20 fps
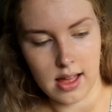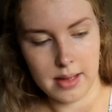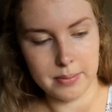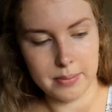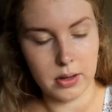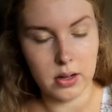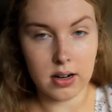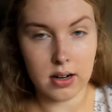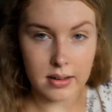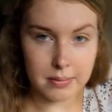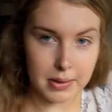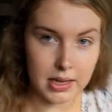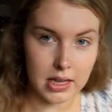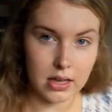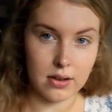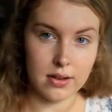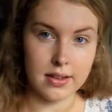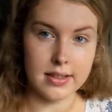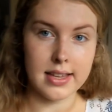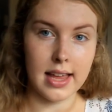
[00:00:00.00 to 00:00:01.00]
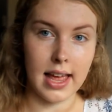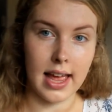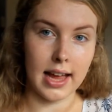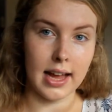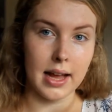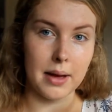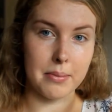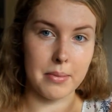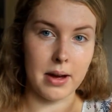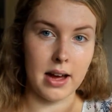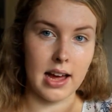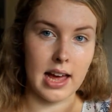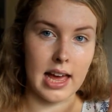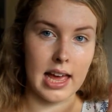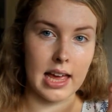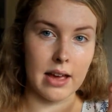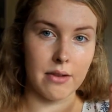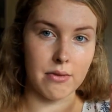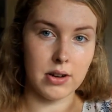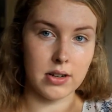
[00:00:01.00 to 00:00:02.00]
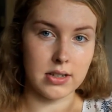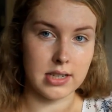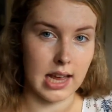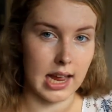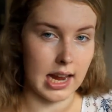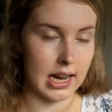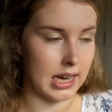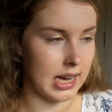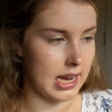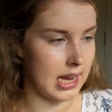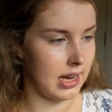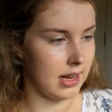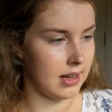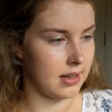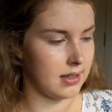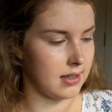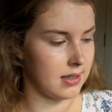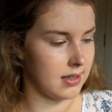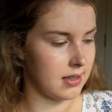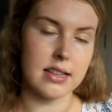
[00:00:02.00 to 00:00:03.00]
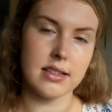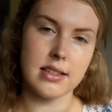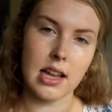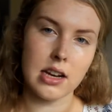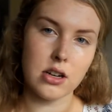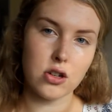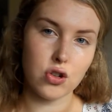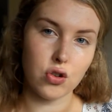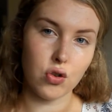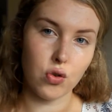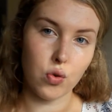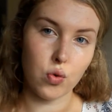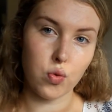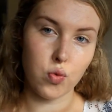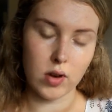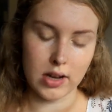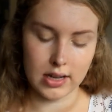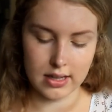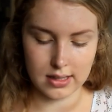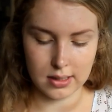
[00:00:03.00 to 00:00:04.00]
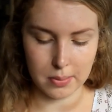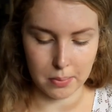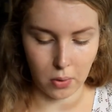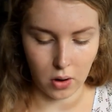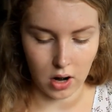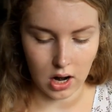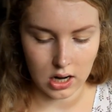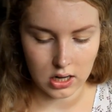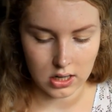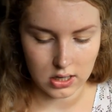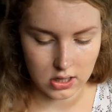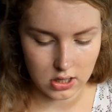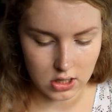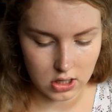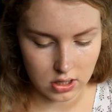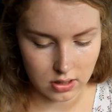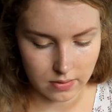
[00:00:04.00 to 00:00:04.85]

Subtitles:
I'm going to be using my Real Techniques Essential Crease Brush.